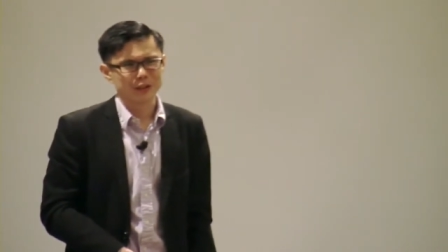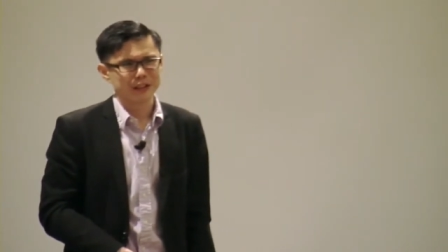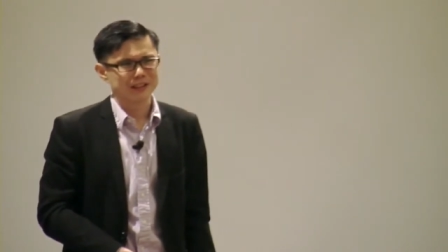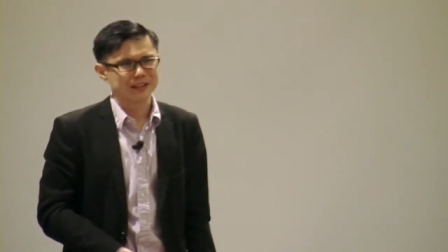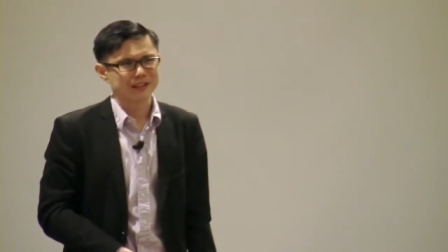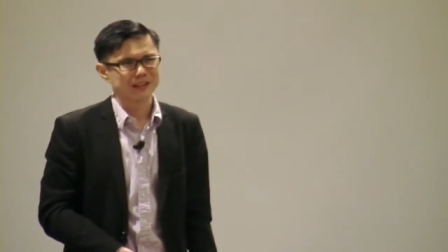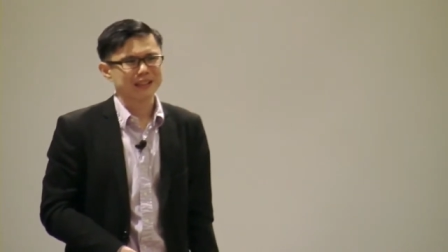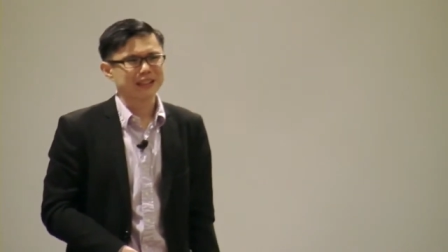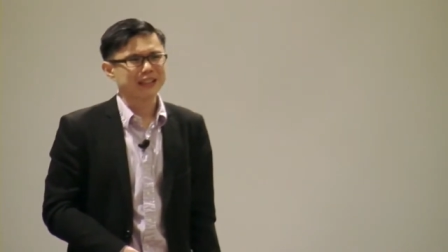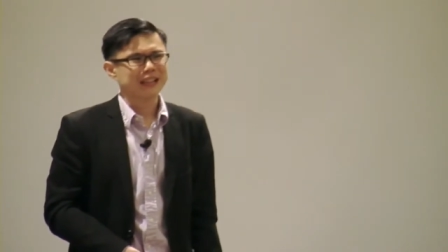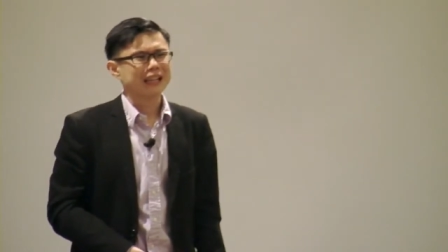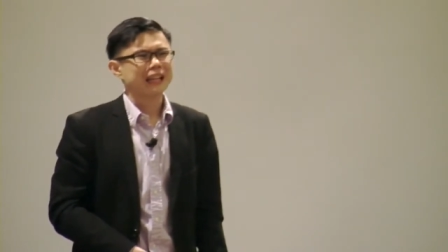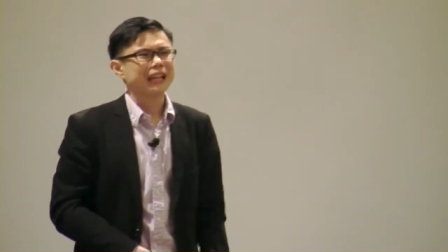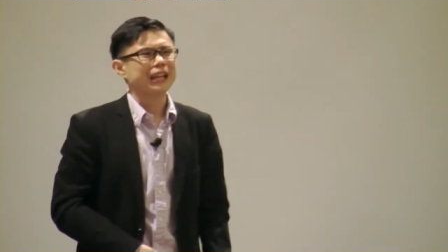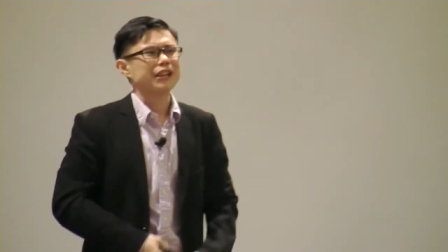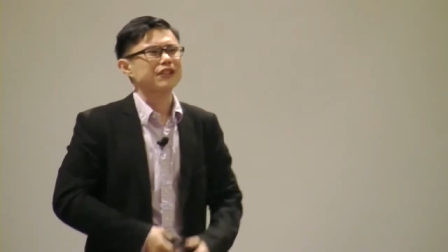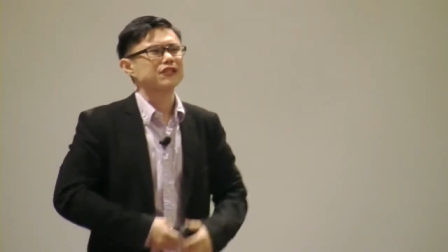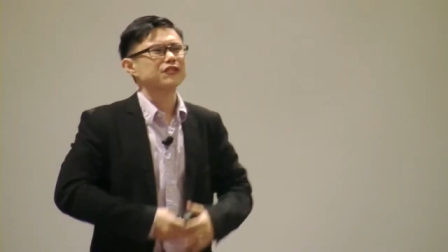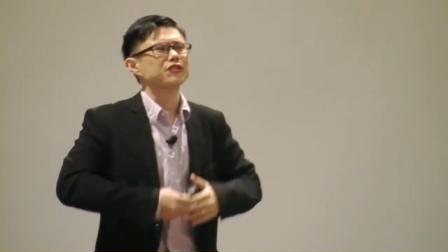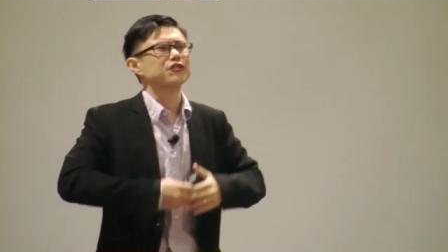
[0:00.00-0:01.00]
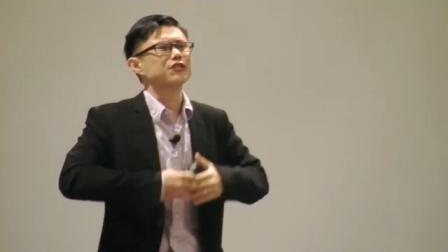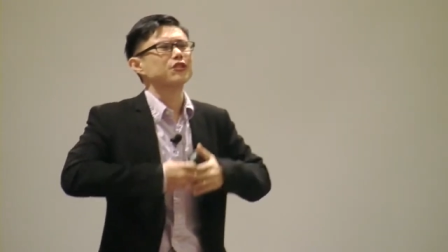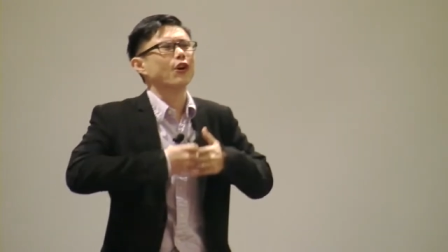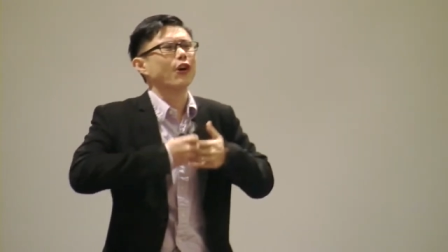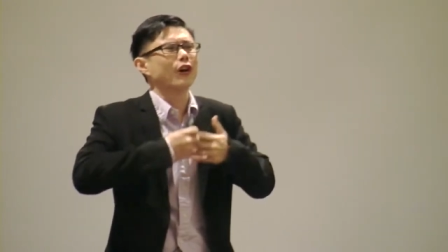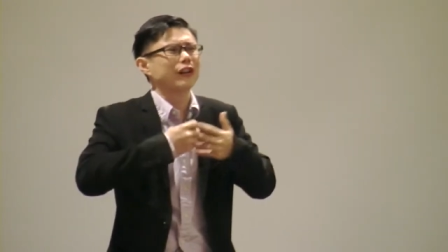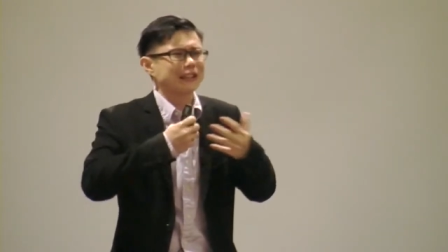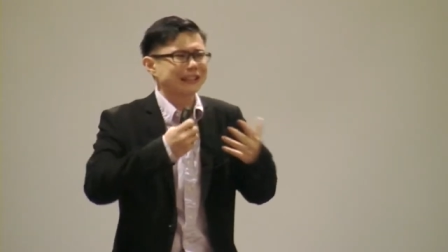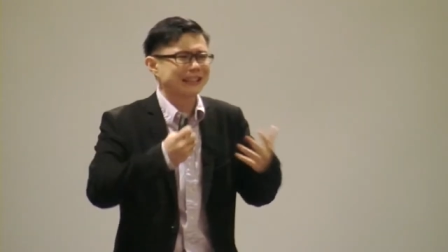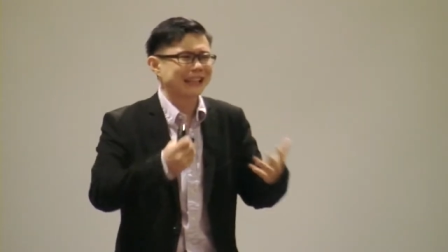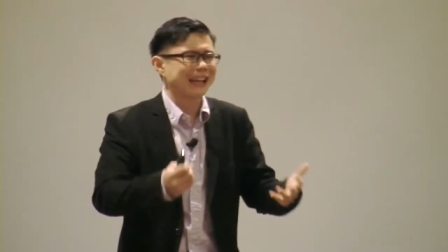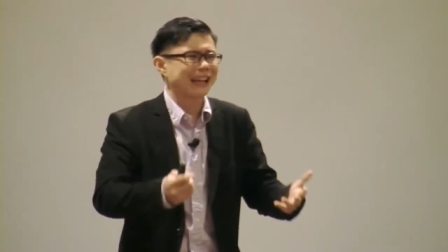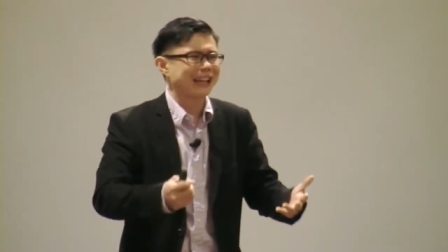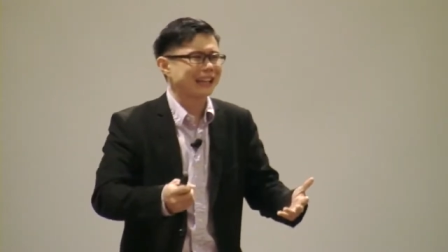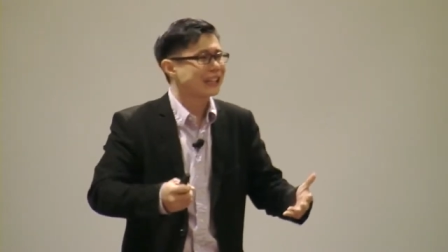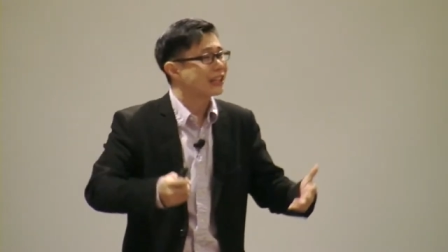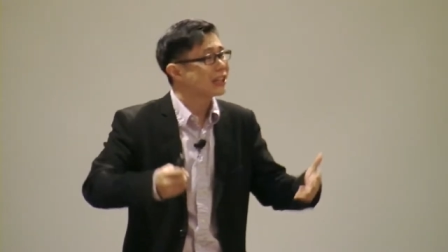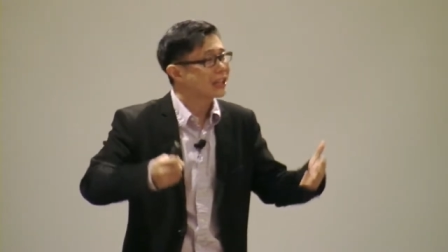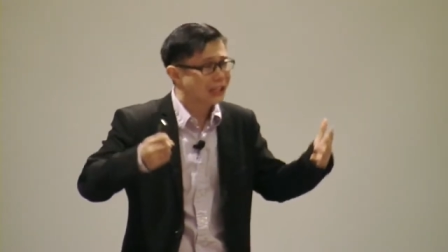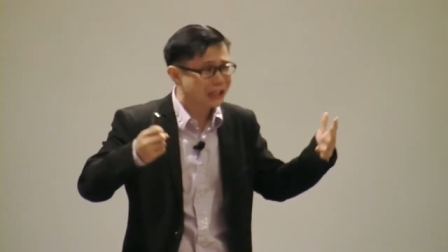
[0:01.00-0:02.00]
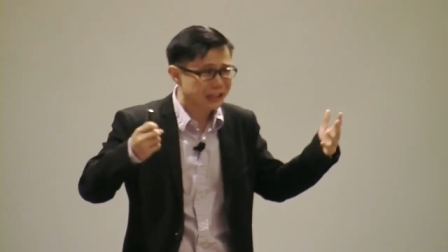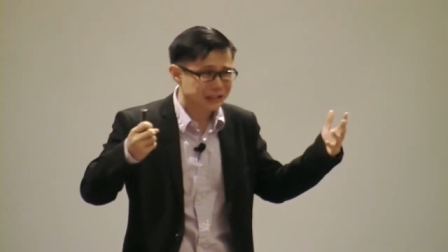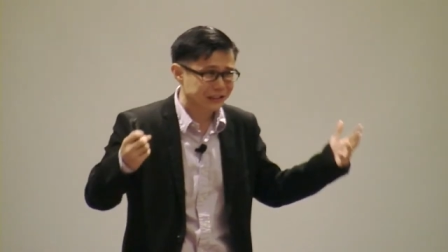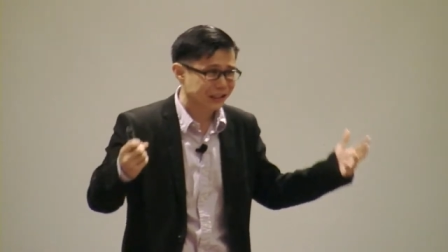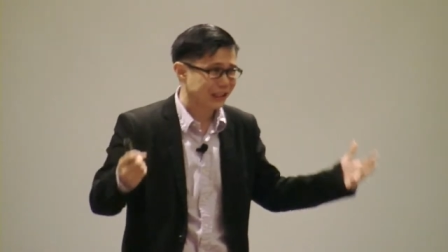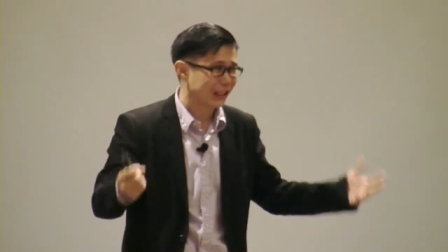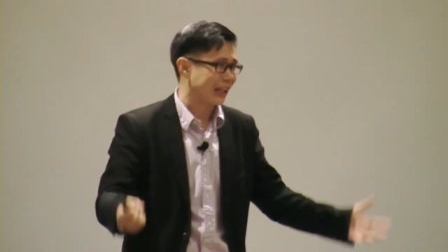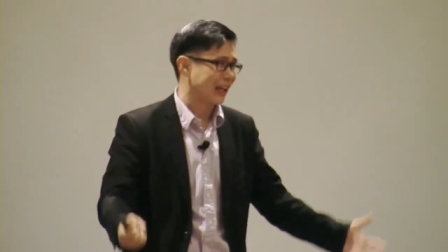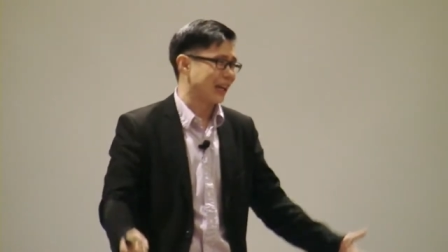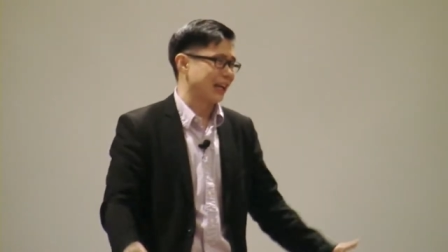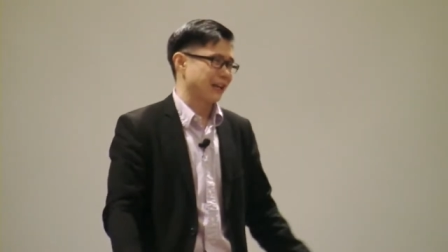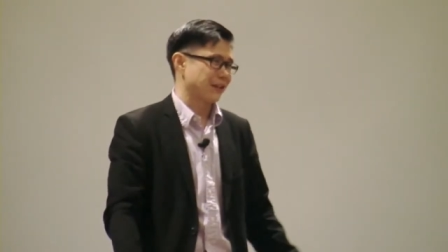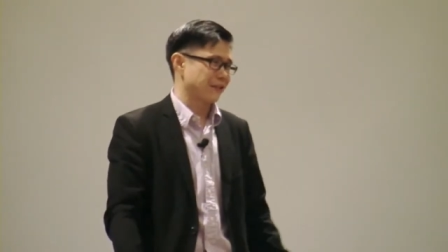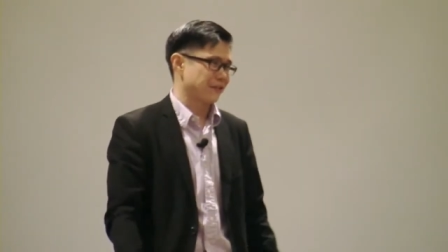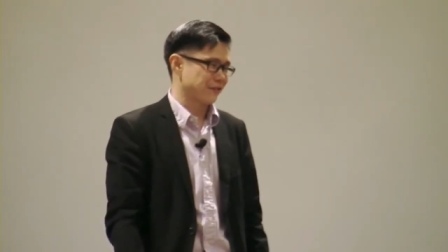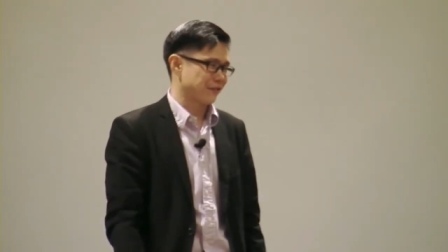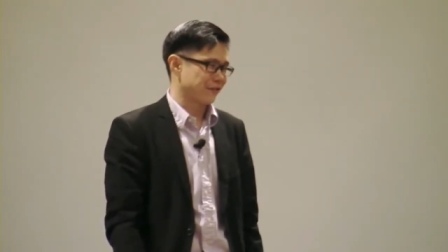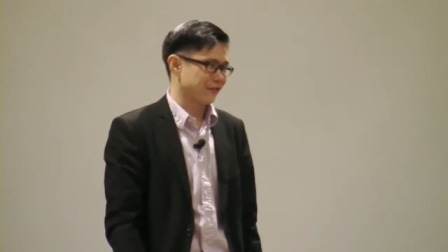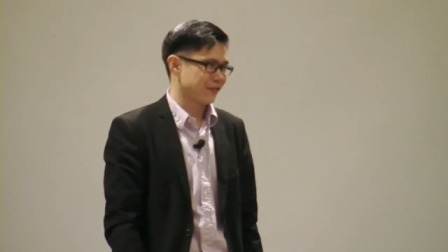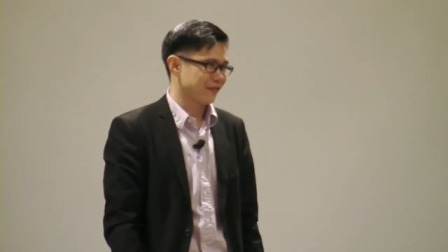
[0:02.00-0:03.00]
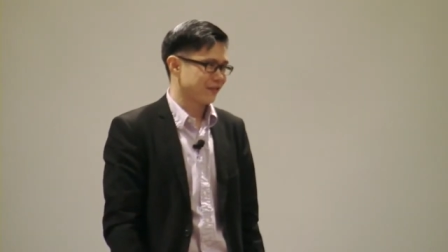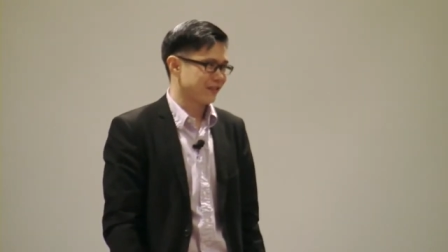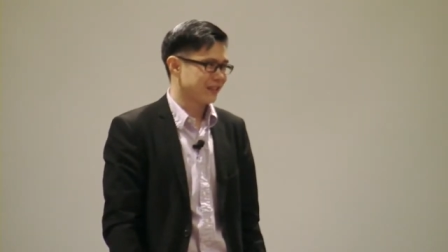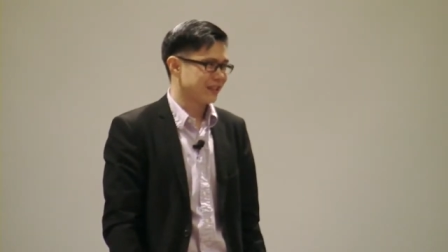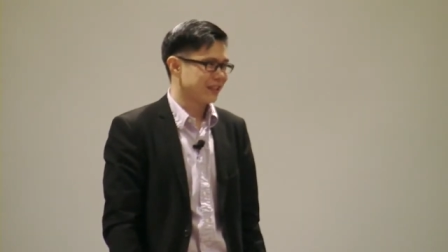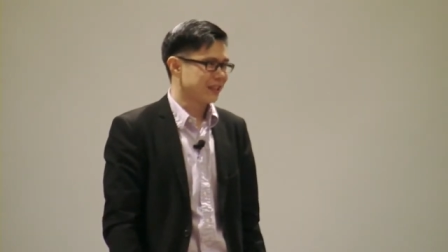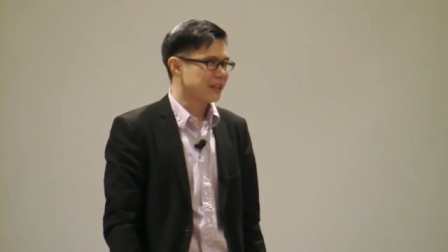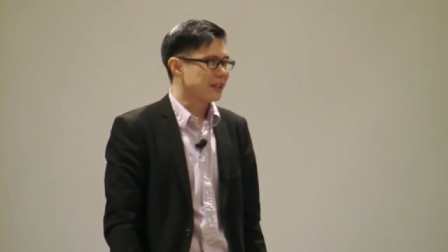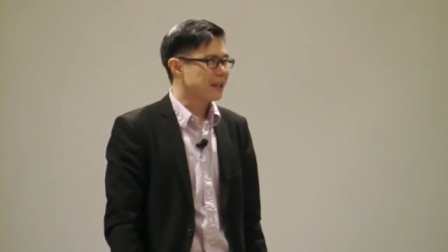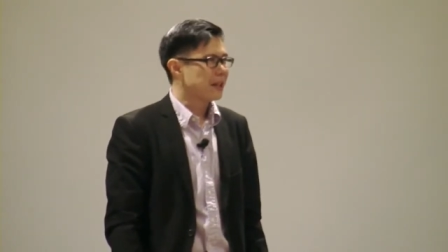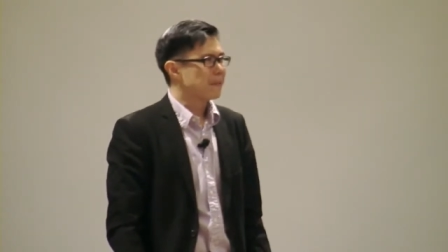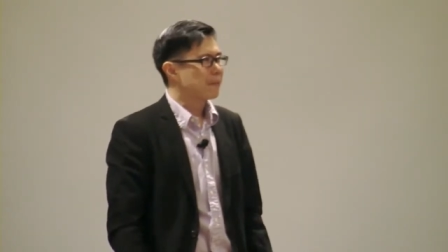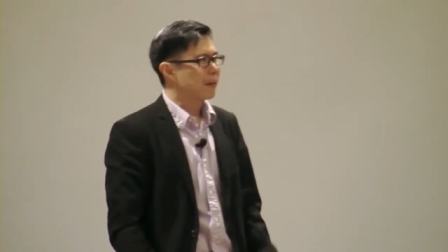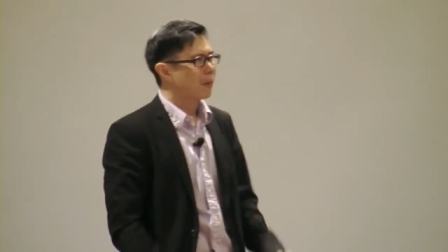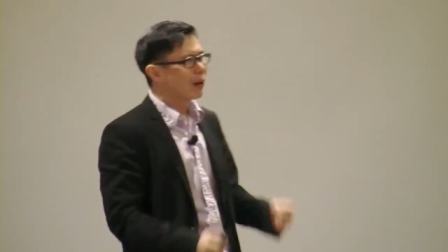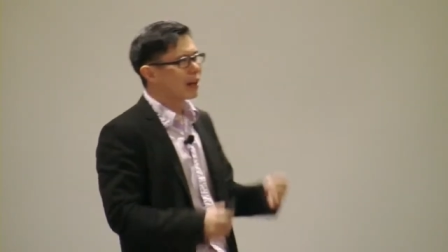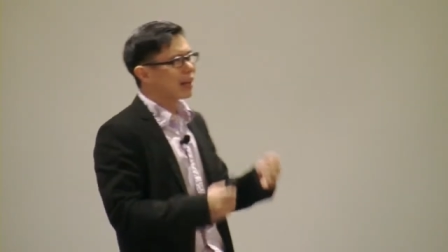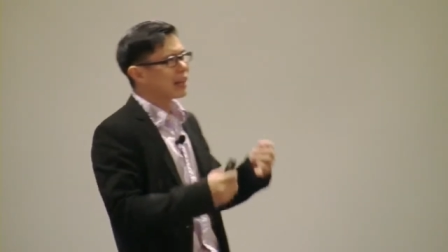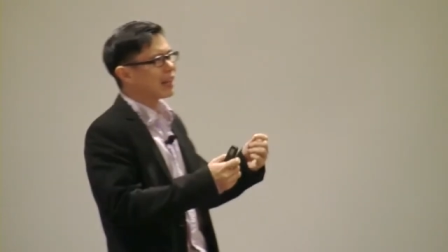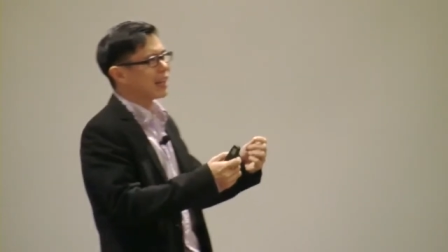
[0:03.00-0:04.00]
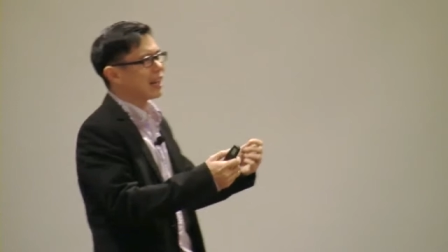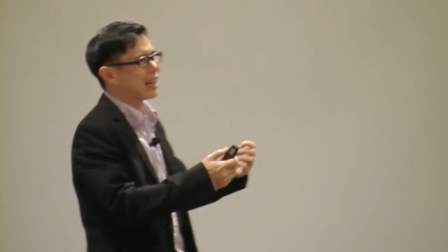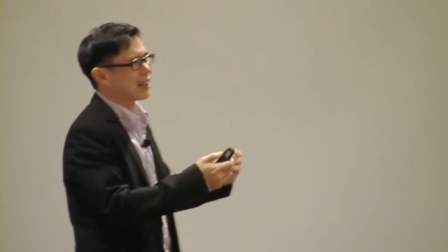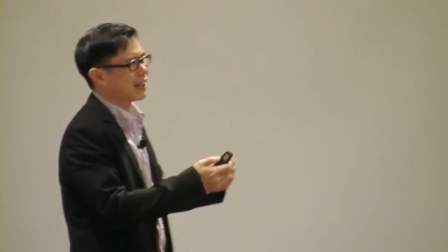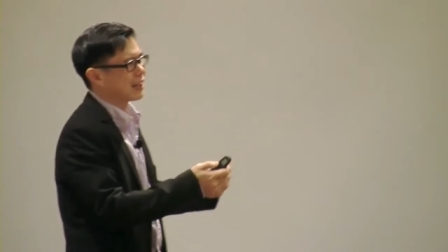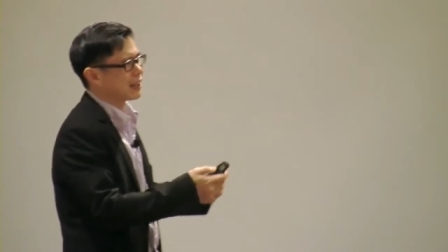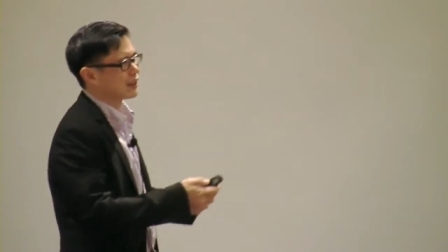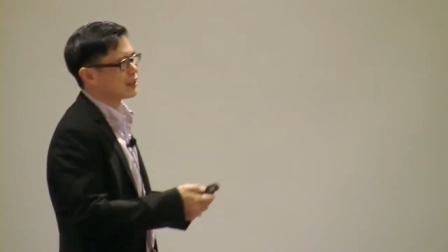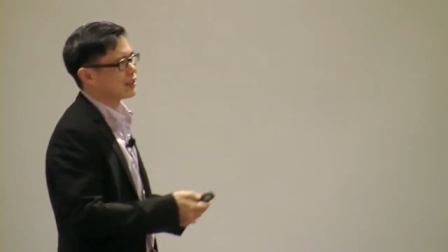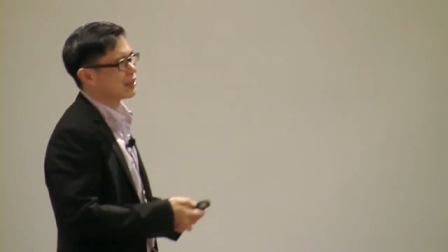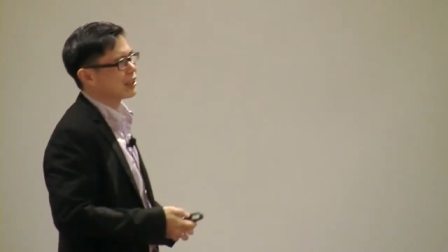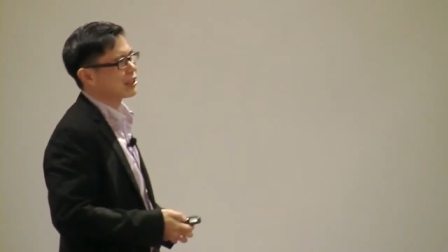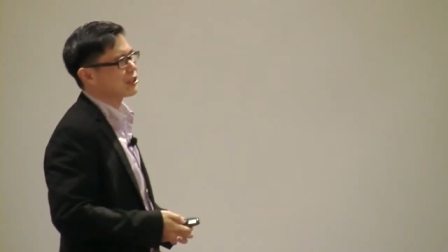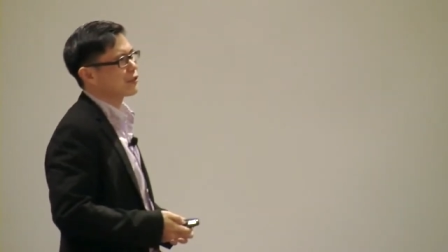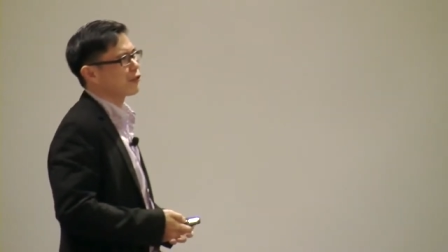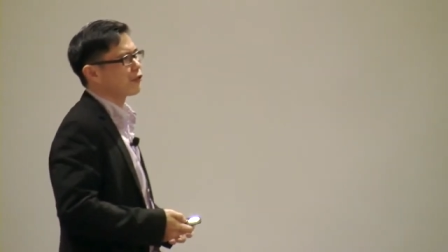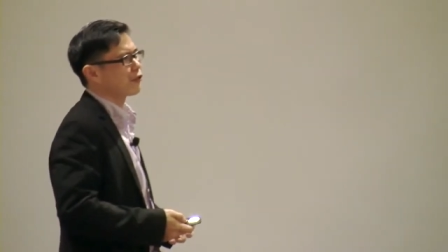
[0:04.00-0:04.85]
this. He is not dead, he is alive. But what I like is this